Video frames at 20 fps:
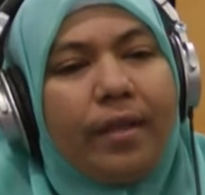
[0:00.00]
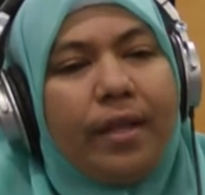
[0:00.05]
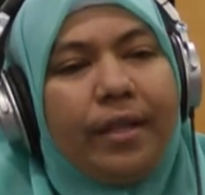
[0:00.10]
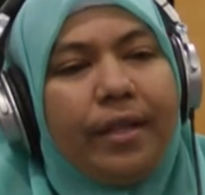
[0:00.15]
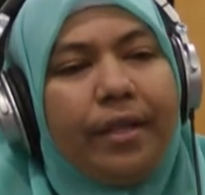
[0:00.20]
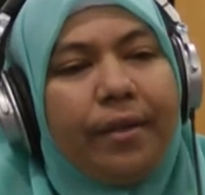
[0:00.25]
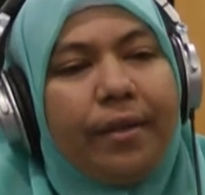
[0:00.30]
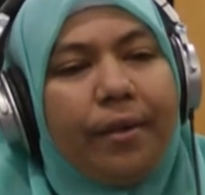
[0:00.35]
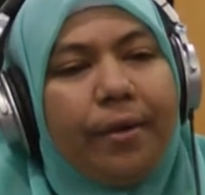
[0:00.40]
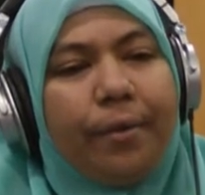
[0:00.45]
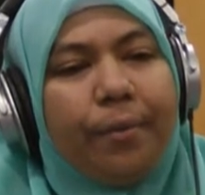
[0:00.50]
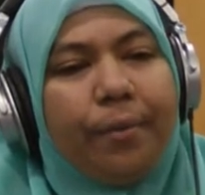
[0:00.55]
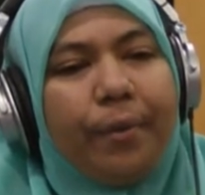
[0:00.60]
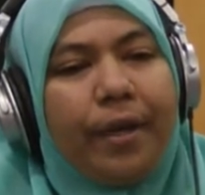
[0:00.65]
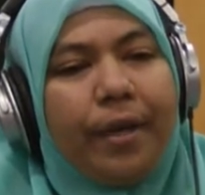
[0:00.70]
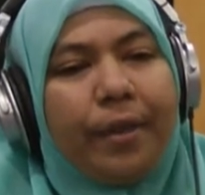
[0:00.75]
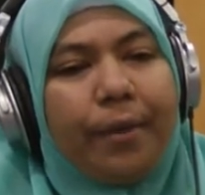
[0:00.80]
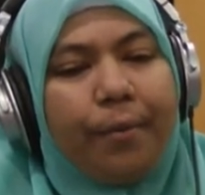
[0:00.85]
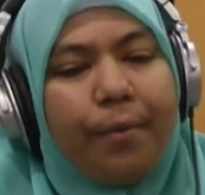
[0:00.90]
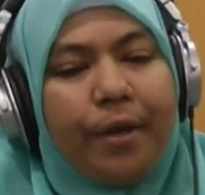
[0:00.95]

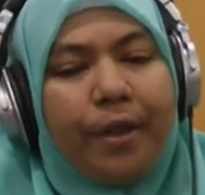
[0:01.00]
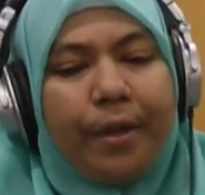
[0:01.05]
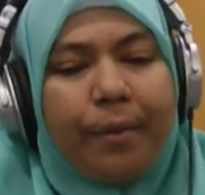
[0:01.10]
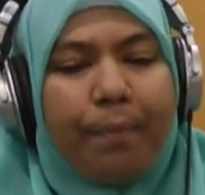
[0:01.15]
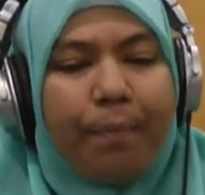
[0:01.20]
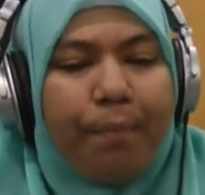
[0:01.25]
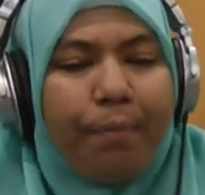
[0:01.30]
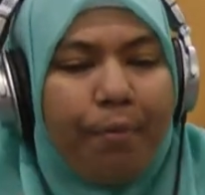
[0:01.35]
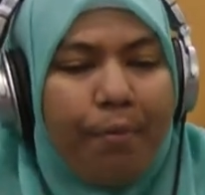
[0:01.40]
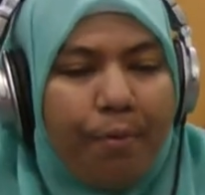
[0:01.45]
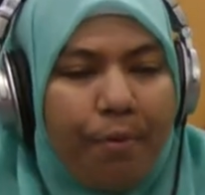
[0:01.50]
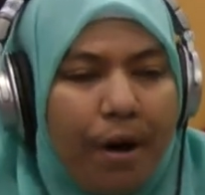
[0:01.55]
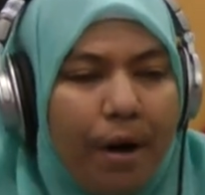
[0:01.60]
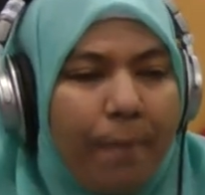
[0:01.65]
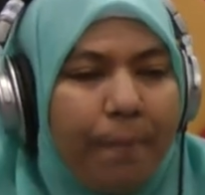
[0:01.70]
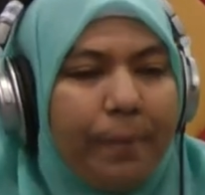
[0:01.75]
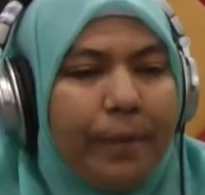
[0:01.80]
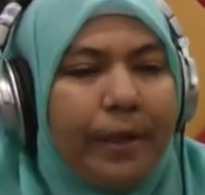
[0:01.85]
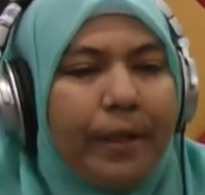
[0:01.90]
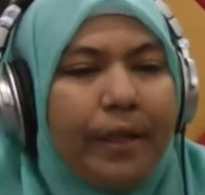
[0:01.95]
with a
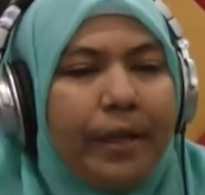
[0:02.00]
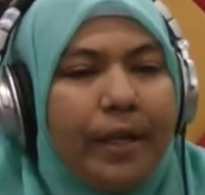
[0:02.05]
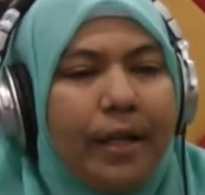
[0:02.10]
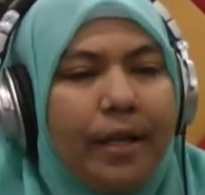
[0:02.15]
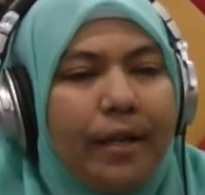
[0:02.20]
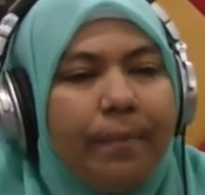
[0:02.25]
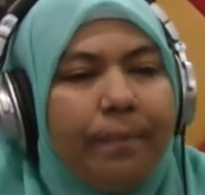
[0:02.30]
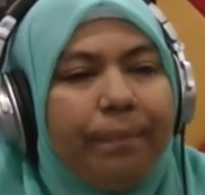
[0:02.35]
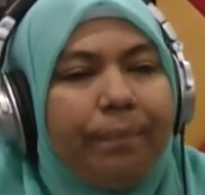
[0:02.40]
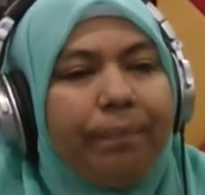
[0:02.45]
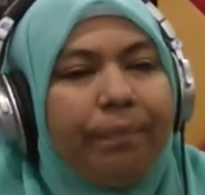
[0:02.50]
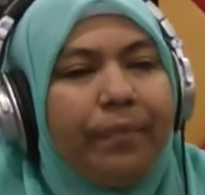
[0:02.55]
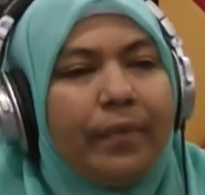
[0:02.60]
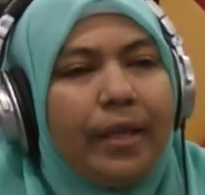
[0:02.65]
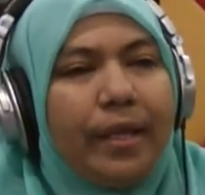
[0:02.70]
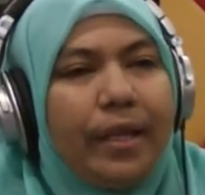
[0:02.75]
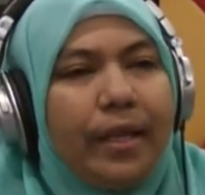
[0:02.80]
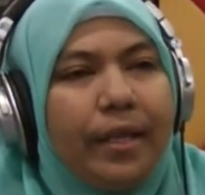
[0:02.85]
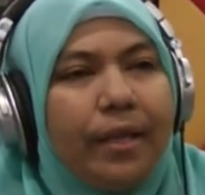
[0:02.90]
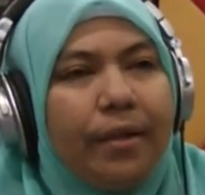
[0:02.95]
proper,
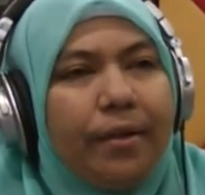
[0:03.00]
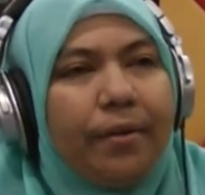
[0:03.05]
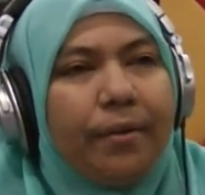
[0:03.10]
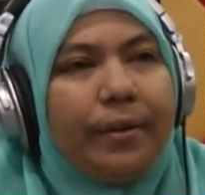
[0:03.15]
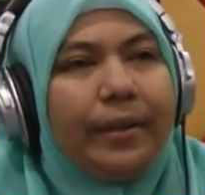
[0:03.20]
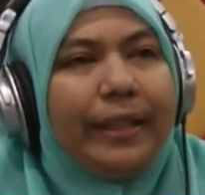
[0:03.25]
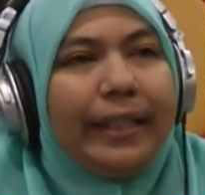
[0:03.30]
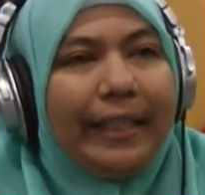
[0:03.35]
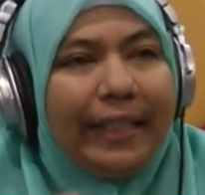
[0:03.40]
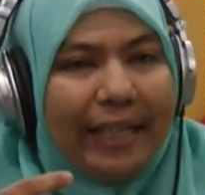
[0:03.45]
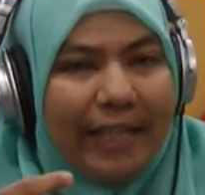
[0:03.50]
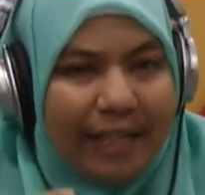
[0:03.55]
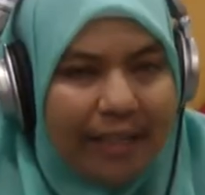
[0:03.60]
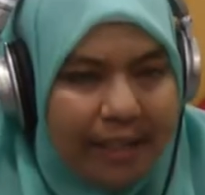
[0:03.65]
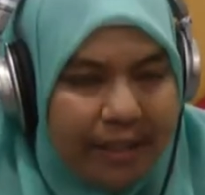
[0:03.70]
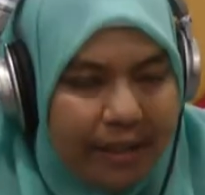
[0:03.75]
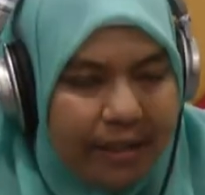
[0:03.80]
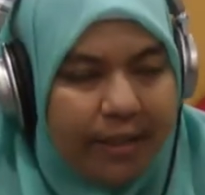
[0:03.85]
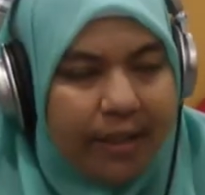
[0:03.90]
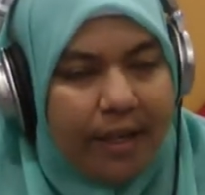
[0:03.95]

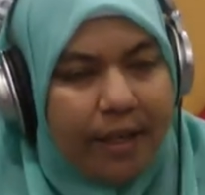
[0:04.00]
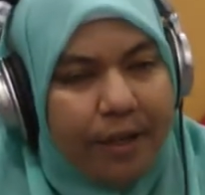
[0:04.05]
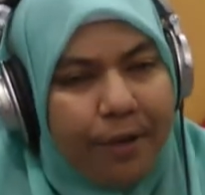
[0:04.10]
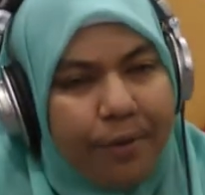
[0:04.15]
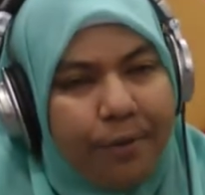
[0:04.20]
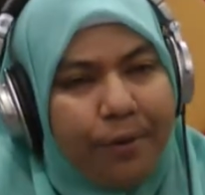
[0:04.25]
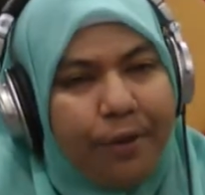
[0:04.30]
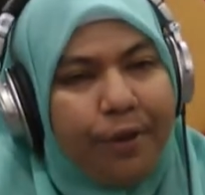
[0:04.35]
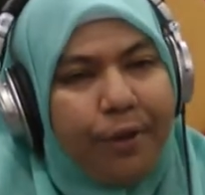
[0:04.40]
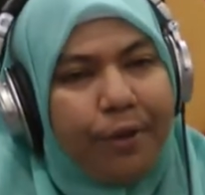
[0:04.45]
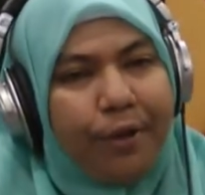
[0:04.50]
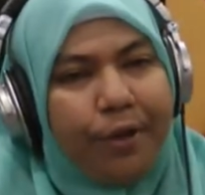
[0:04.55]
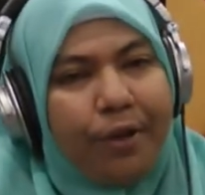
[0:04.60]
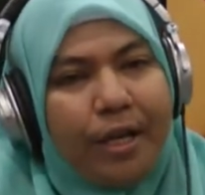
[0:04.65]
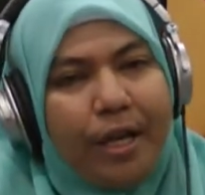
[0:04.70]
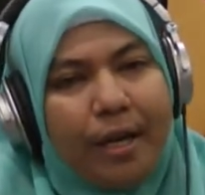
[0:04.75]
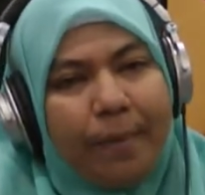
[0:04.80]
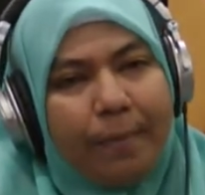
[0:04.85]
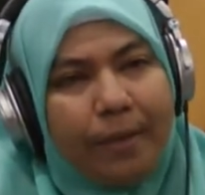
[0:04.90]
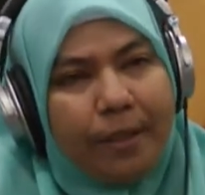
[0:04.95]
niyat that you
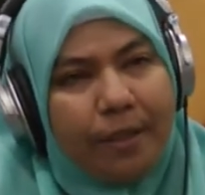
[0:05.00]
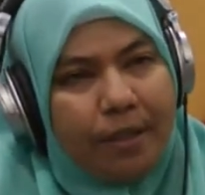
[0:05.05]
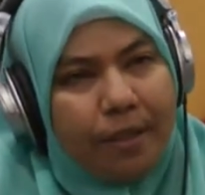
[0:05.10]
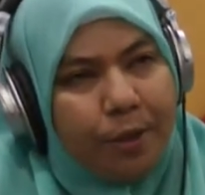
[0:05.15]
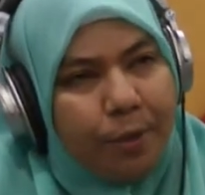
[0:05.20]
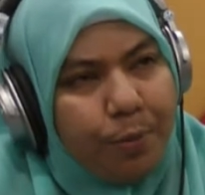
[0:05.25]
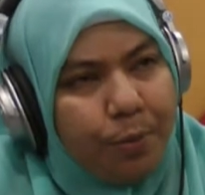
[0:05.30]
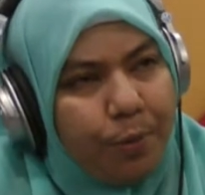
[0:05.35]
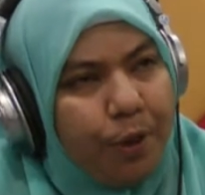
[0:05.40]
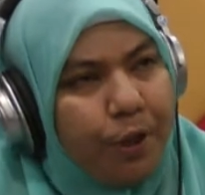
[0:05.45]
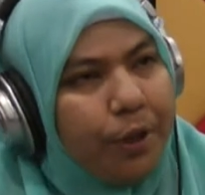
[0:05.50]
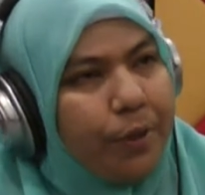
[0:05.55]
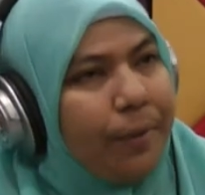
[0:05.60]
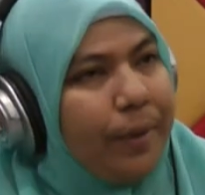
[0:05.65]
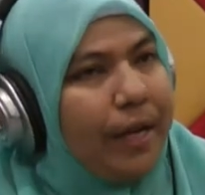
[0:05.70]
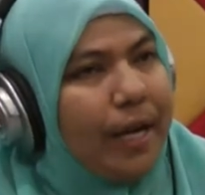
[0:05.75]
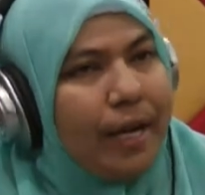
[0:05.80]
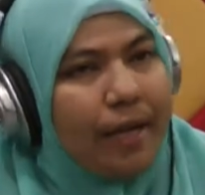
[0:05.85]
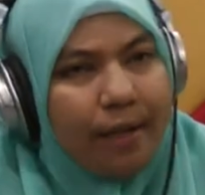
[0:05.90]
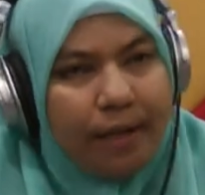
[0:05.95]
come into this work
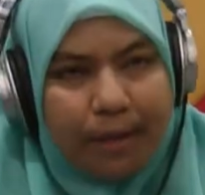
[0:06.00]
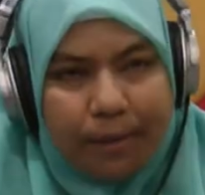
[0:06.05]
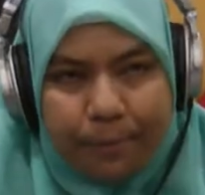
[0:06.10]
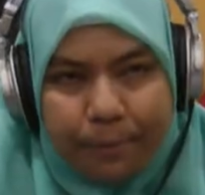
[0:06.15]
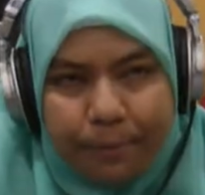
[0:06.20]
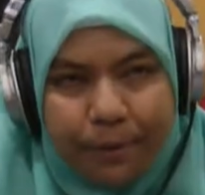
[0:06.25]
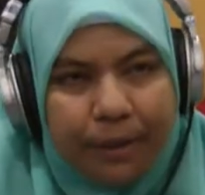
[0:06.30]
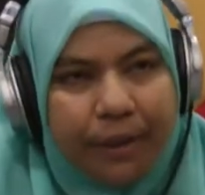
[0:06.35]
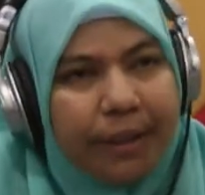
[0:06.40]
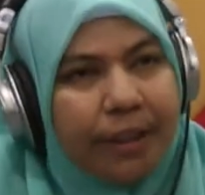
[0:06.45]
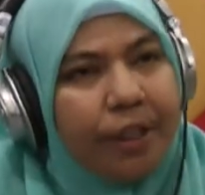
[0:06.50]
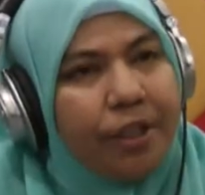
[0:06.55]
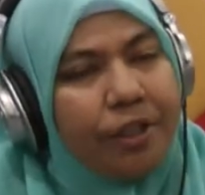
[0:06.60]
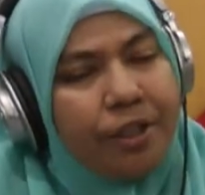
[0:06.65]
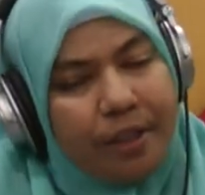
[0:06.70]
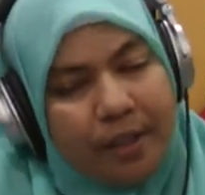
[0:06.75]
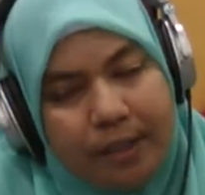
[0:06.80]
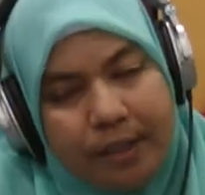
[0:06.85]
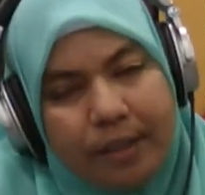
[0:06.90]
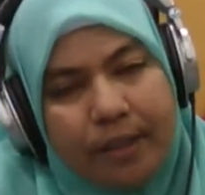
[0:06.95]
doing halal work,
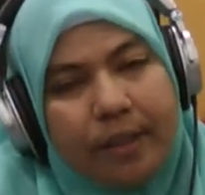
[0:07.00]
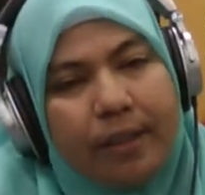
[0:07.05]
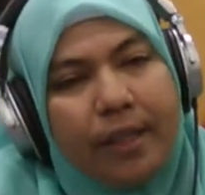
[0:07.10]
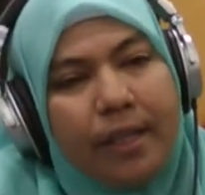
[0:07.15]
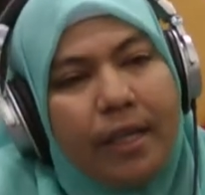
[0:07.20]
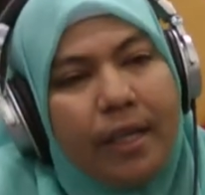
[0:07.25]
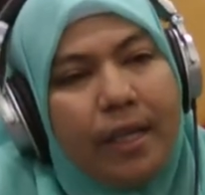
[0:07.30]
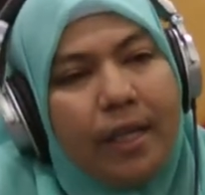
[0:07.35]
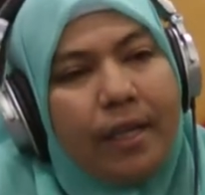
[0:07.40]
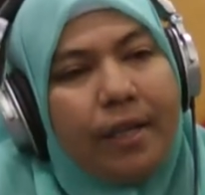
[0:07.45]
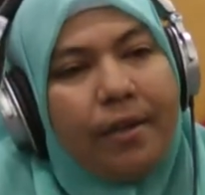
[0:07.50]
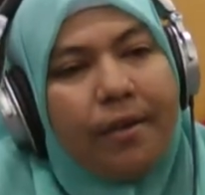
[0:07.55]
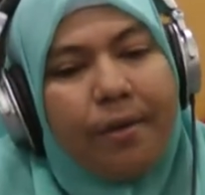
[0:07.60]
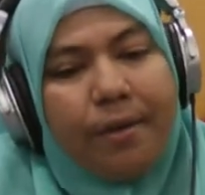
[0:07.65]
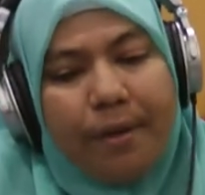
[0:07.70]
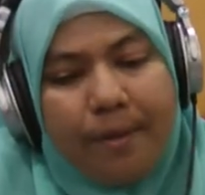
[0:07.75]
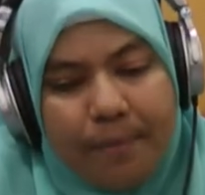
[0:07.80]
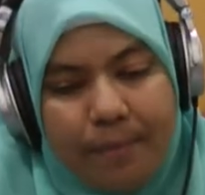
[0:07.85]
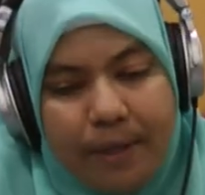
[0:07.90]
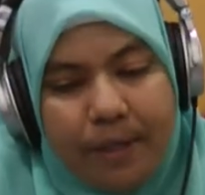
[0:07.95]
inshallah,
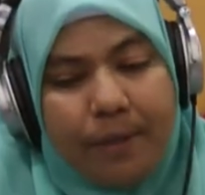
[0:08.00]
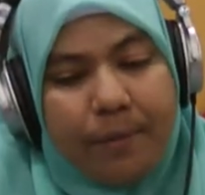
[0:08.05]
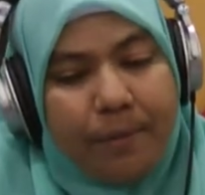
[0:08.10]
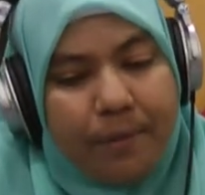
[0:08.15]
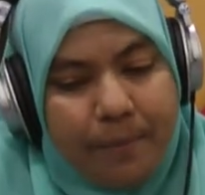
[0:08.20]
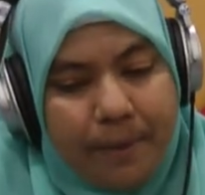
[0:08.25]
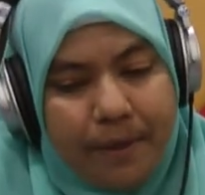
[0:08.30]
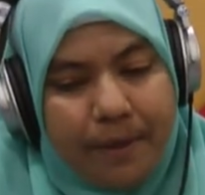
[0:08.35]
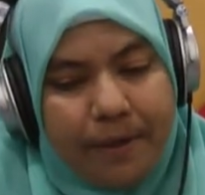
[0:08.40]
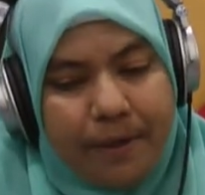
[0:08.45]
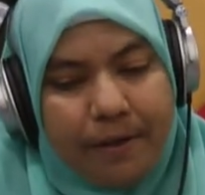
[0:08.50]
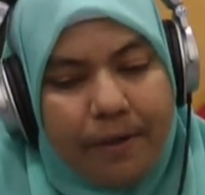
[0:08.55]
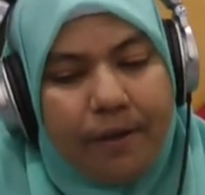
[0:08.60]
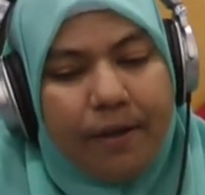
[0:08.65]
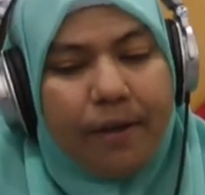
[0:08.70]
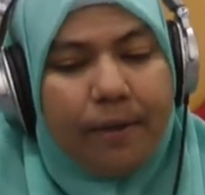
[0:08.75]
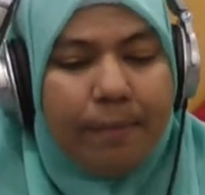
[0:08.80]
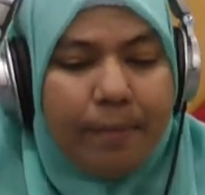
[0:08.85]
the money will be there.